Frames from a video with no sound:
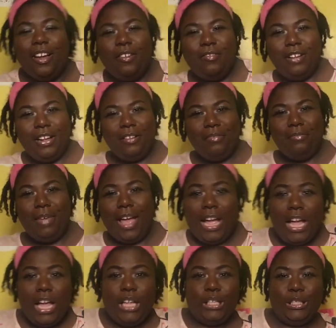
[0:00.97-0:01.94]
welcome back
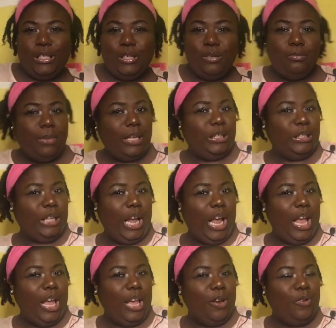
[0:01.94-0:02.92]
to my
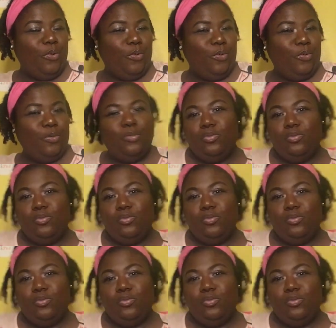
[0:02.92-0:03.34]
channel.